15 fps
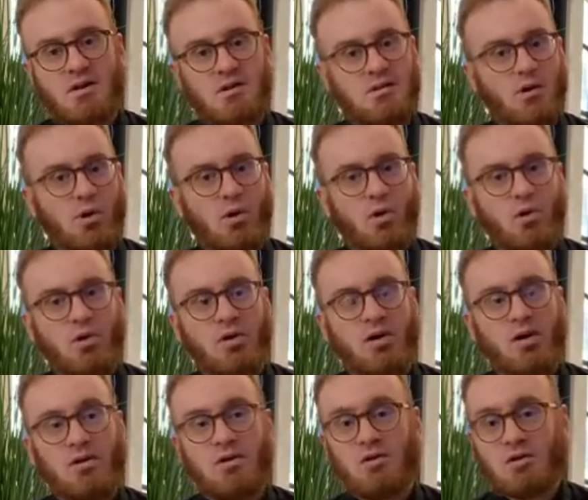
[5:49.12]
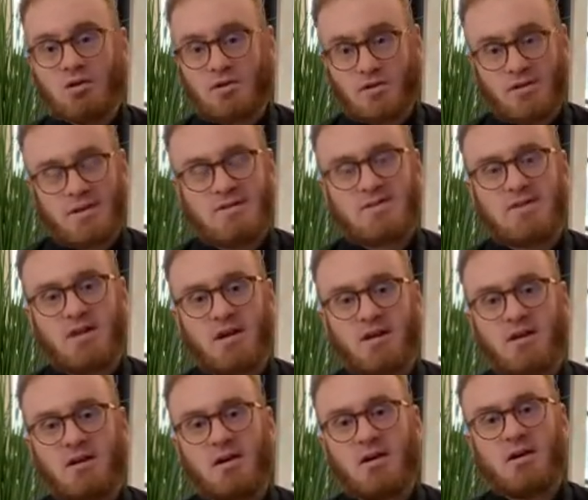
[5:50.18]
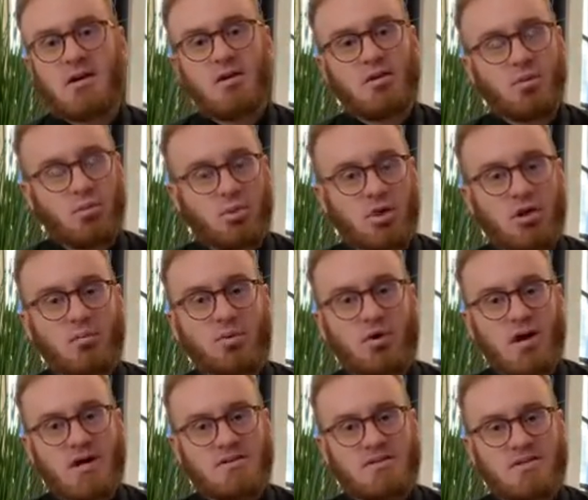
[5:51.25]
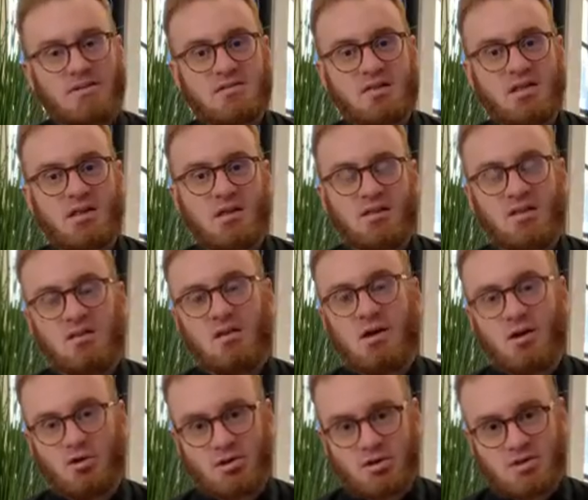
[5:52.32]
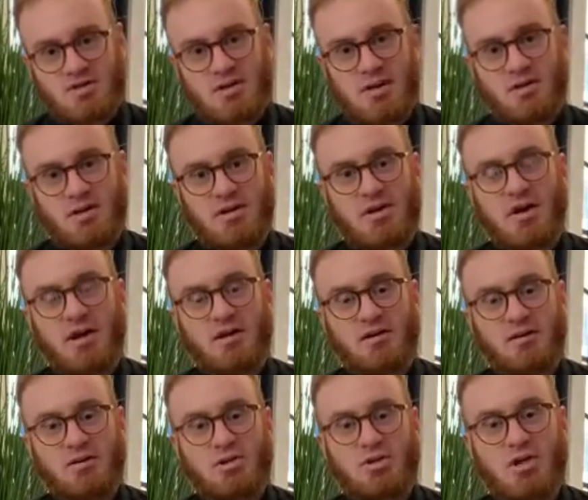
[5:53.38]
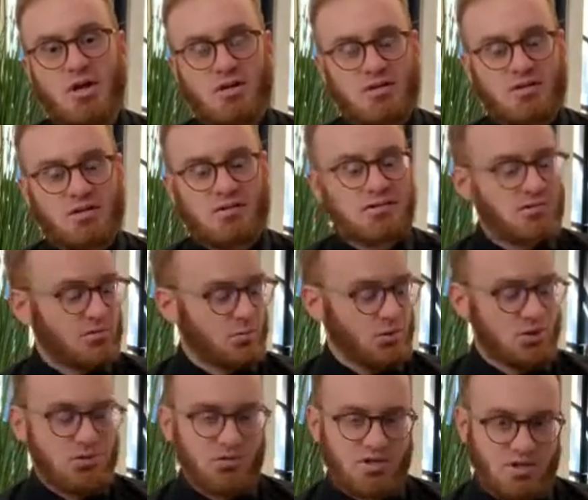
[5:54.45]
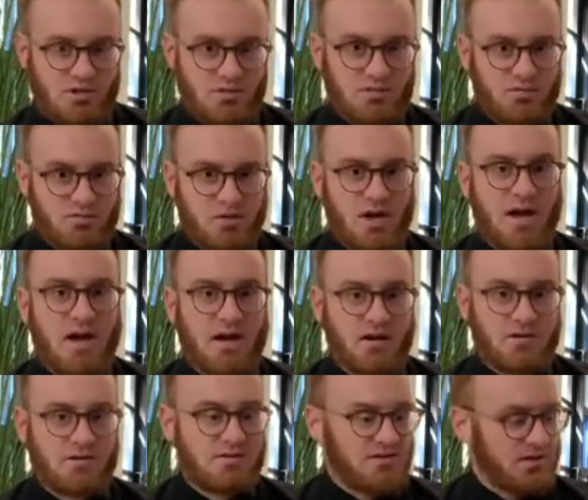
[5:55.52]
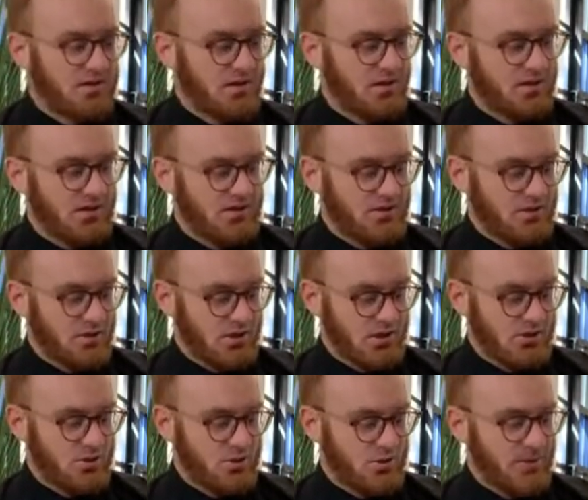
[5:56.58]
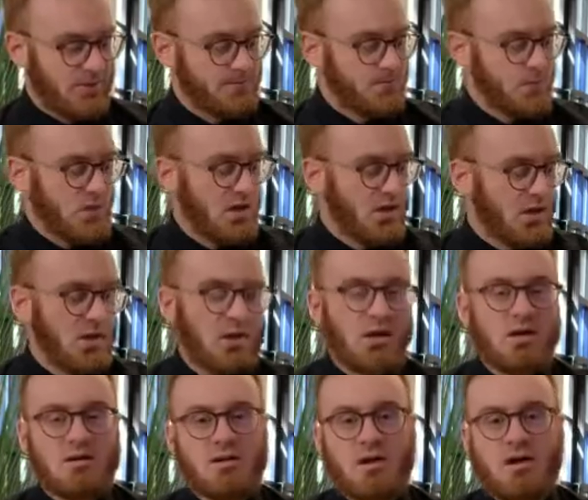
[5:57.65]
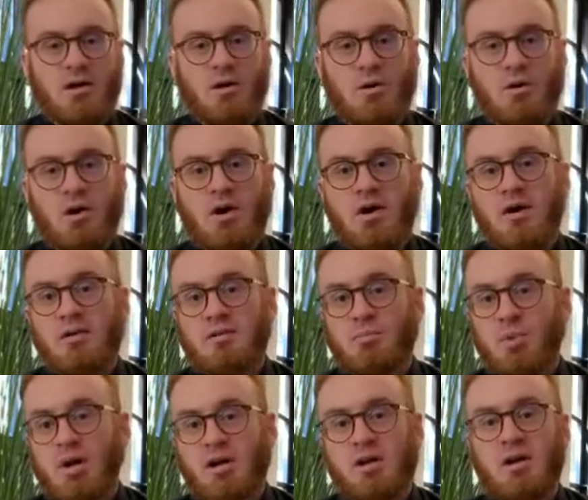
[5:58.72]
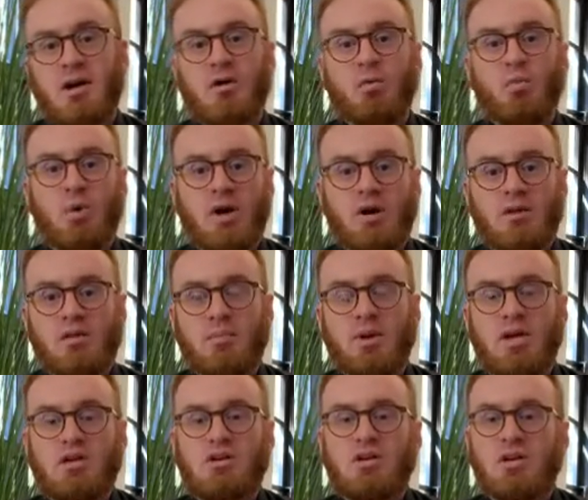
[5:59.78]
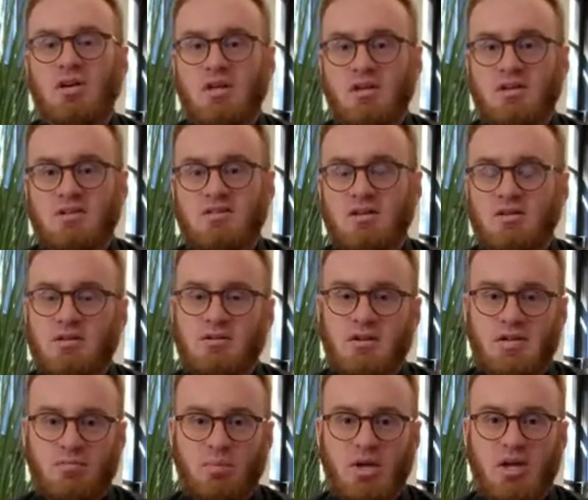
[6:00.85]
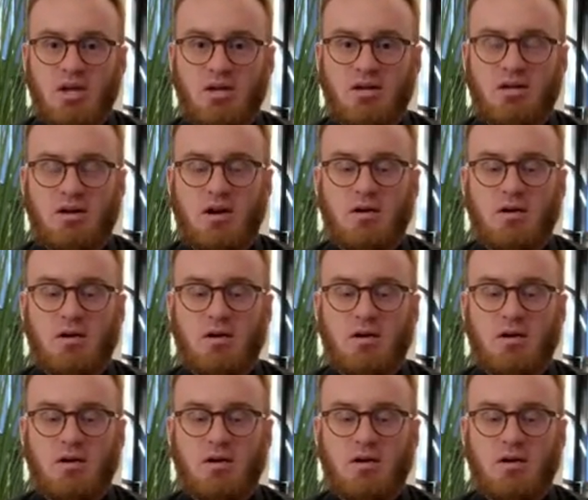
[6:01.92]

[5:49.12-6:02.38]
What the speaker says: the whole clinical intake, the blood processing, and then the ultrasounded guided injections, which we use for accuracy in the knee joint. Now, depending on where the patient is in their knee pain and